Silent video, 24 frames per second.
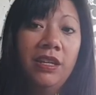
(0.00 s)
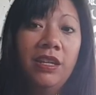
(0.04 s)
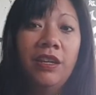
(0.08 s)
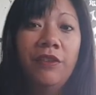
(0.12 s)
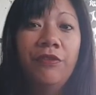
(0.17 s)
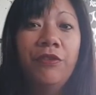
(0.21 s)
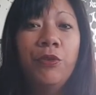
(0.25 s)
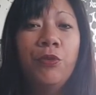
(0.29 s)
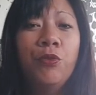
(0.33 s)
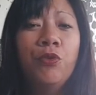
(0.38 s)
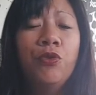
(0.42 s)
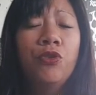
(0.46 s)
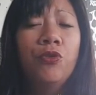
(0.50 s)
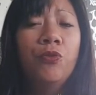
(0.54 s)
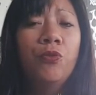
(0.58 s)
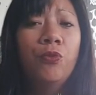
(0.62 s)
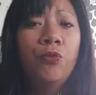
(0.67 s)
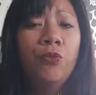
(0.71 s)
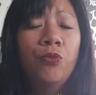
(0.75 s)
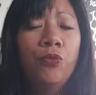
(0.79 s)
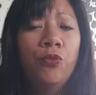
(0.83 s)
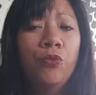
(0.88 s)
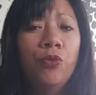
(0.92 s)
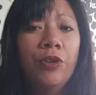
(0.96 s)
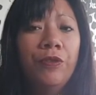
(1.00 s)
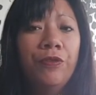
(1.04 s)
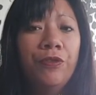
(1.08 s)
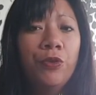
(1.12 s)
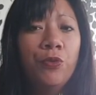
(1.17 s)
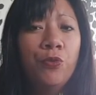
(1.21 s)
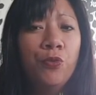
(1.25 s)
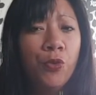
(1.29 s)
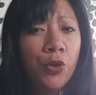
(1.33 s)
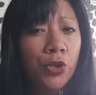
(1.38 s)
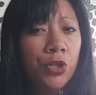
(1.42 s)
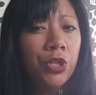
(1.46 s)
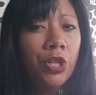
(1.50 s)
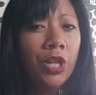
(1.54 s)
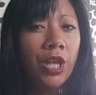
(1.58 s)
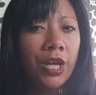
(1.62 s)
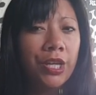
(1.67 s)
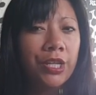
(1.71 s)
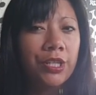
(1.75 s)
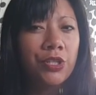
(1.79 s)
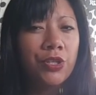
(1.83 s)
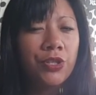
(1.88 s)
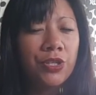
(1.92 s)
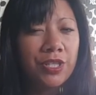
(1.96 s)
If you would
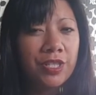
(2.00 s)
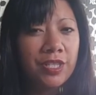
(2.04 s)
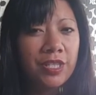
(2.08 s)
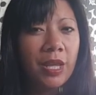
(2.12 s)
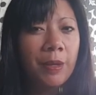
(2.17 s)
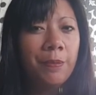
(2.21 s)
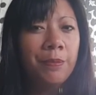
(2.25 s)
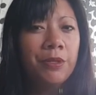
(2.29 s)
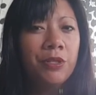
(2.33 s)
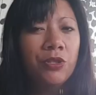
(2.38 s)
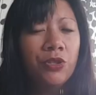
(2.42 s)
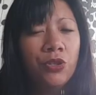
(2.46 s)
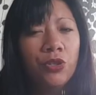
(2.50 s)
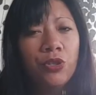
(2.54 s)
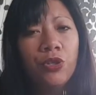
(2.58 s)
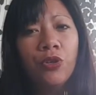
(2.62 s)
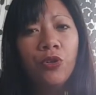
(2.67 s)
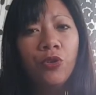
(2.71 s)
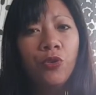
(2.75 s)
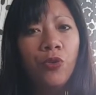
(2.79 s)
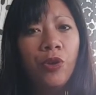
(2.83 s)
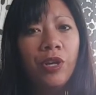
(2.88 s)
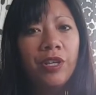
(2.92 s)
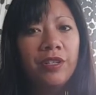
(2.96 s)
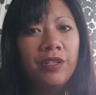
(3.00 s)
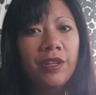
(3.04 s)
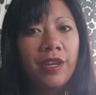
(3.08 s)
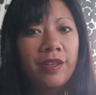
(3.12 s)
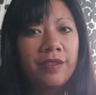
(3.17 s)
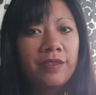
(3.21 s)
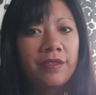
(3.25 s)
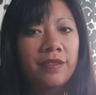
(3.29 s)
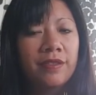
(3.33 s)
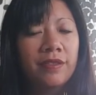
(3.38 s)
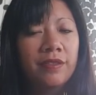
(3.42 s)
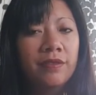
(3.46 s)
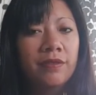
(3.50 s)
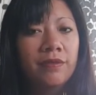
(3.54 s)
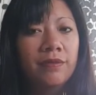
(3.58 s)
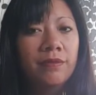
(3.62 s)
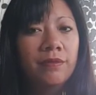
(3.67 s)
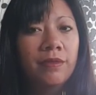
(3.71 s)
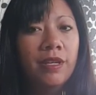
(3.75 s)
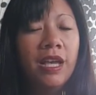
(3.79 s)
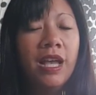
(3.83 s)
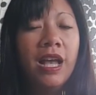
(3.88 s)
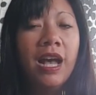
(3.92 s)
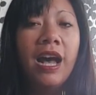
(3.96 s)
like to step into your greatness,
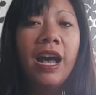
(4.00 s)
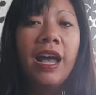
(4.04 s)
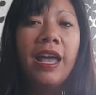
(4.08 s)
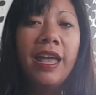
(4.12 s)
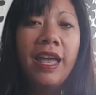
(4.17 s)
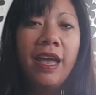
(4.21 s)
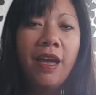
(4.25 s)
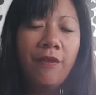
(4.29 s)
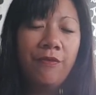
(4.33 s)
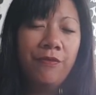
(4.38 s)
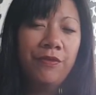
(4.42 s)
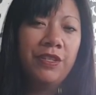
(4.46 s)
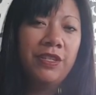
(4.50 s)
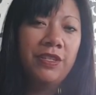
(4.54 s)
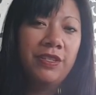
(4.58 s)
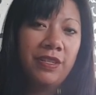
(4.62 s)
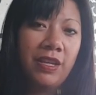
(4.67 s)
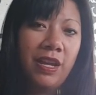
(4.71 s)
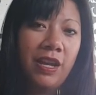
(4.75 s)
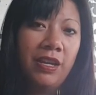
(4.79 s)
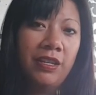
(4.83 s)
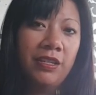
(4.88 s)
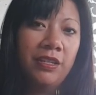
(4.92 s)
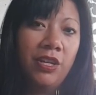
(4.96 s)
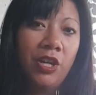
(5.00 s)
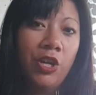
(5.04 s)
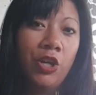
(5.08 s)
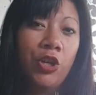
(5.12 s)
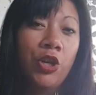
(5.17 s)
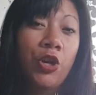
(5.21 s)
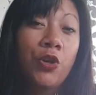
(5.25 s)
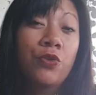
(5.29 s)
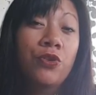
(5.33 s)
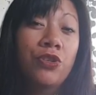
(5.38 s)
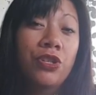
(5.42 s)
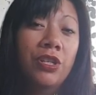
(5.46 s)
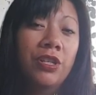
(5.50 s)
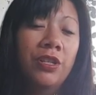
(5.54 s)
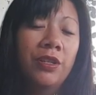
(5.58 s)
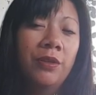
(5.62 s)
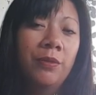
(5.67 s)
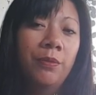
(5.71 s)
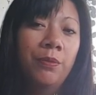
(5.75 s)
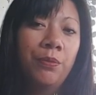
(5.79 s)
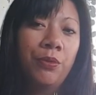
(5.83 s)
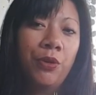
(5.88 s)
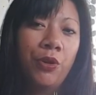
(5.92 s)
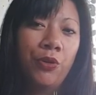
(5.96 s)
I have designed a
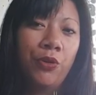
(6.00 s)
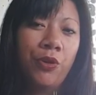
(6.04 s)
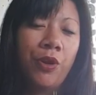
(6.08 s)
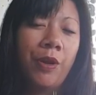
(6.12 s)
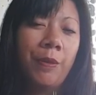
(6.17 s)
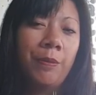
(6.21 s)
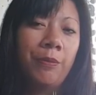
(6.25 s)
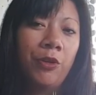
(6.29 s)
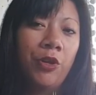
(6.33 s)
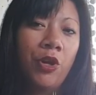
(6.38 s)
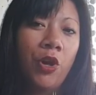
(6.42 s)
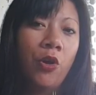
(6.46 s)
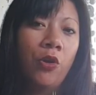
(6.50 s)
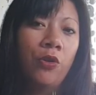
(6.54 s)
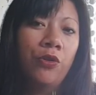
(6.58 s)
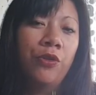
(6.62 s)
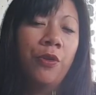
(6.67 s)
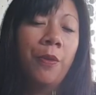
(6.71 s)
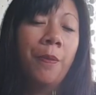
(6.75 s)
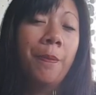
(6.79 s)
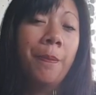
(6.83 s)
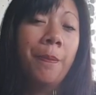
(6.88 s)
coaching program called the